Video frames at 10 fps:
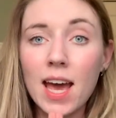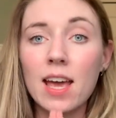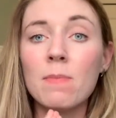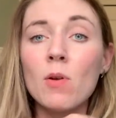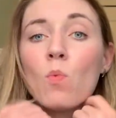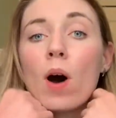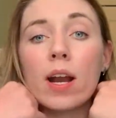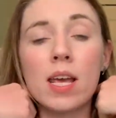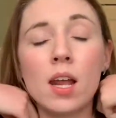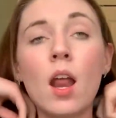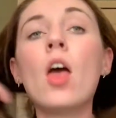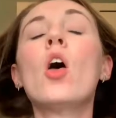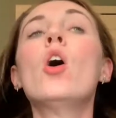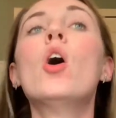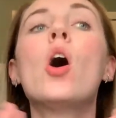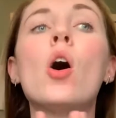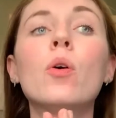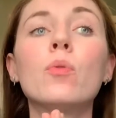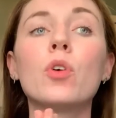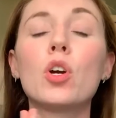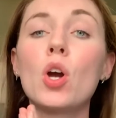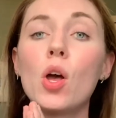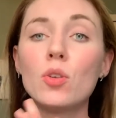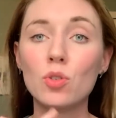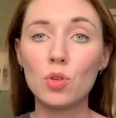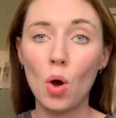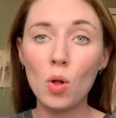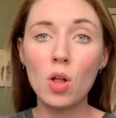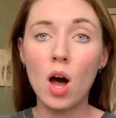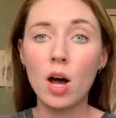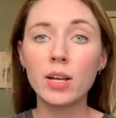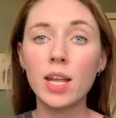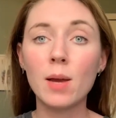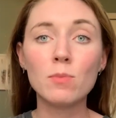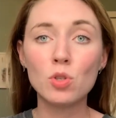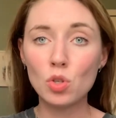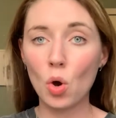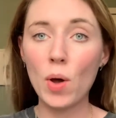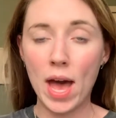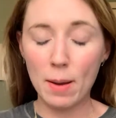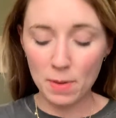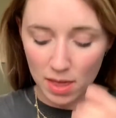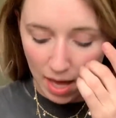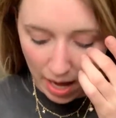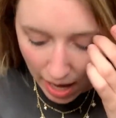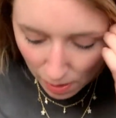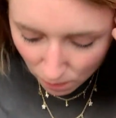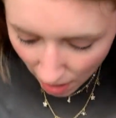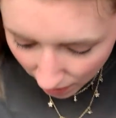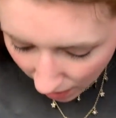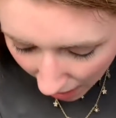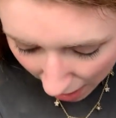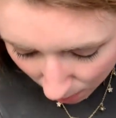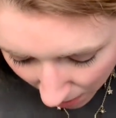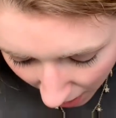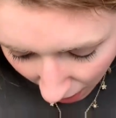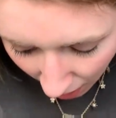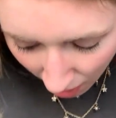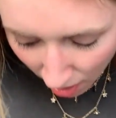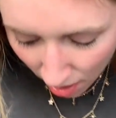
I've been wanting for so long, and I'm so happy that I finally got a pair.